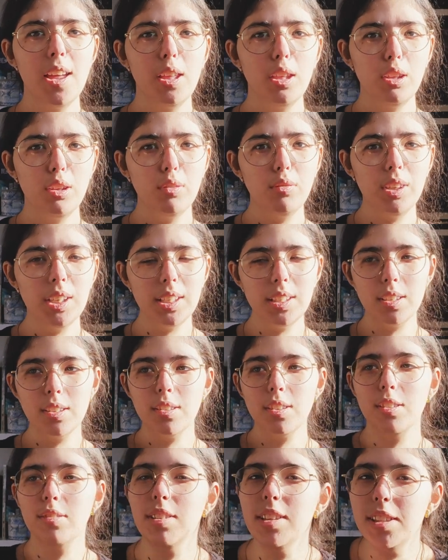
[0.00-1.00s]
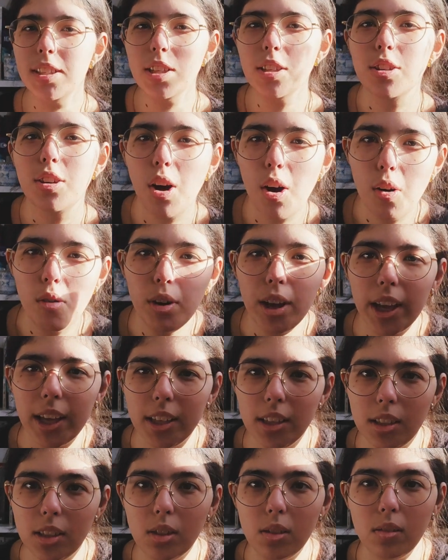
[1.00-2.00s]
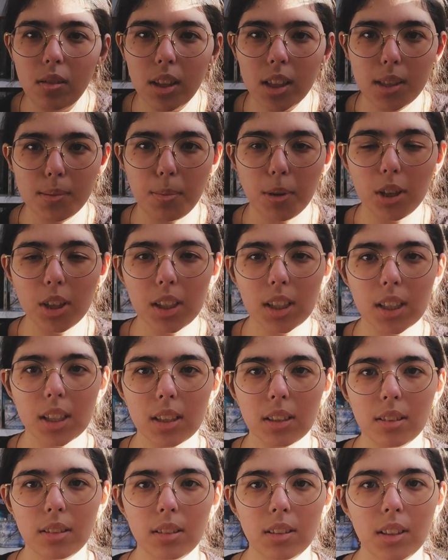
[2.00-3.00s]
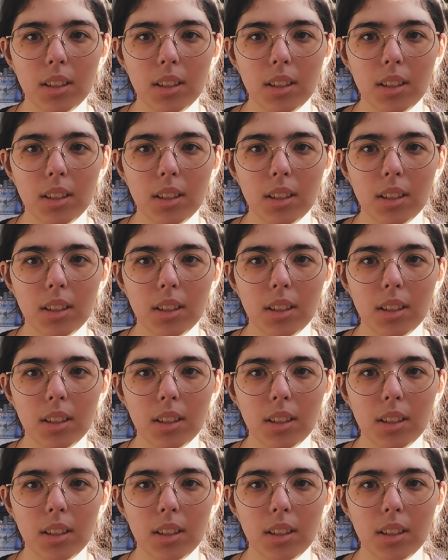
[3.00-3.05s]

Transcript: you need to go into this book